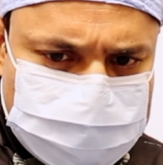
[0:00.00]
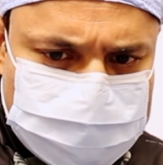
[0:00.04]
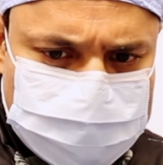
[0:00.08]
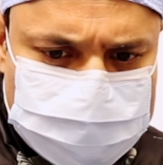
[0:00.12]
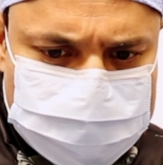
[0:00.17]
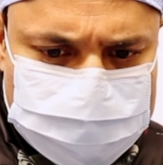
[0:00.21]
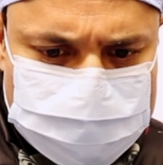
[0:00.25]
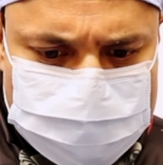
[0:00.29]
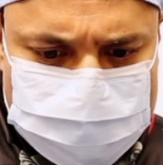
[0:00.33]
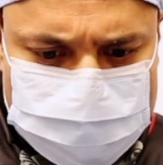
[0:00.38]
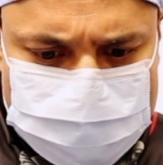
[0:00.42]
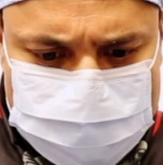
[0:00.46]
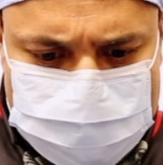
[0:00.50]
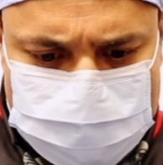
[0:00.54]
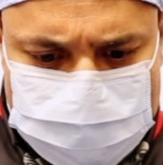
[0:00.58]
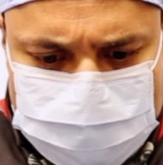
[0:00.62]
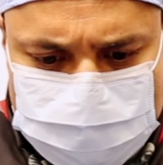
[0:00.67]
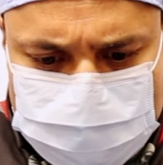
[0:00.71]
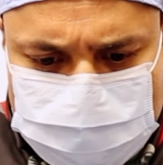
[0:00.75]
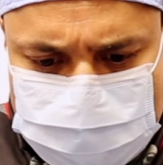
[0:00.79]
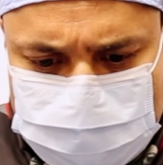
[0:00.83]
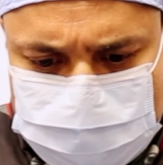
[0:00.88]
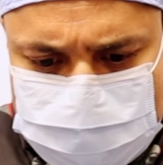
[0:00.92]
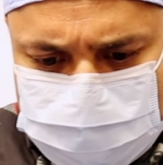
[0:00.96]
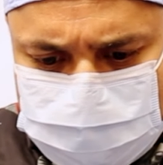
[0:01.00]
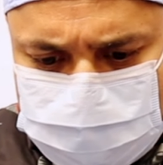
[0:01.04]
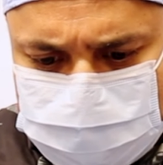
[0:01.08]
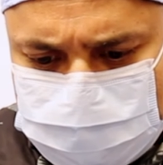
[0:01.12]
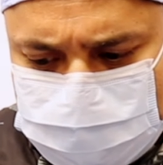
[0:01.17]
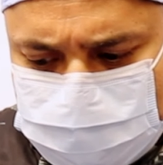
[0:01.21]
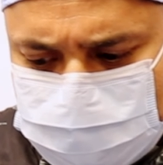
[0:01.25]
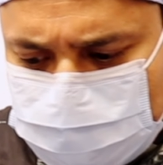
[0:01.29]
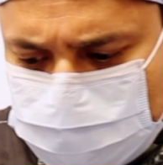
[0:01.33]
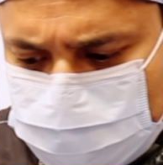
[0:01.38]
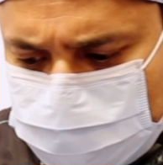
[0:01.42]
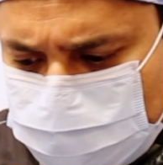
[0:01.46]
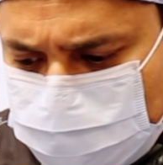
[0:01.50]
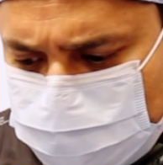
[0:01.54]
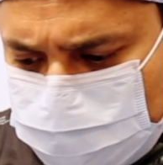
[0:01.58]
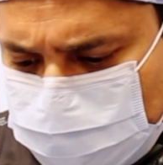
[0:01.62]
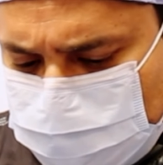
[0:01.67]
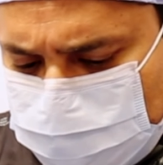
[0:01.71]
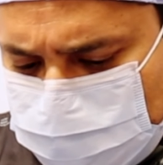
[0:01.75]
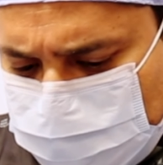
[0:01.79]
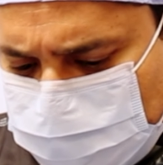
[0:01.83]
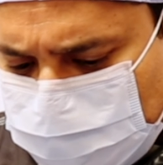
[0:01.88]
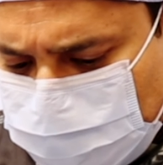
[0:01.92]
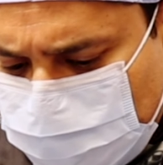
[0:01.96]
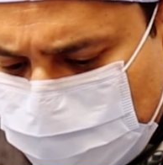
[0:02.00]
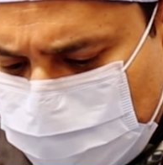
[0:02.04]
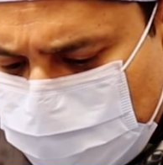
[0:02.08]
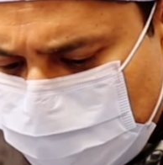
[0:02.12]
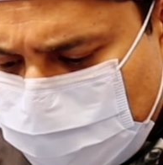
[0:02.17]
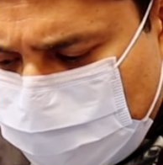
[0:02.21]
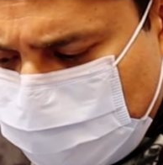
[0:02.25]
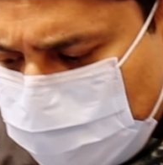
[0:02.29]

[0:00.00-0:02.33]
be putting stem cells,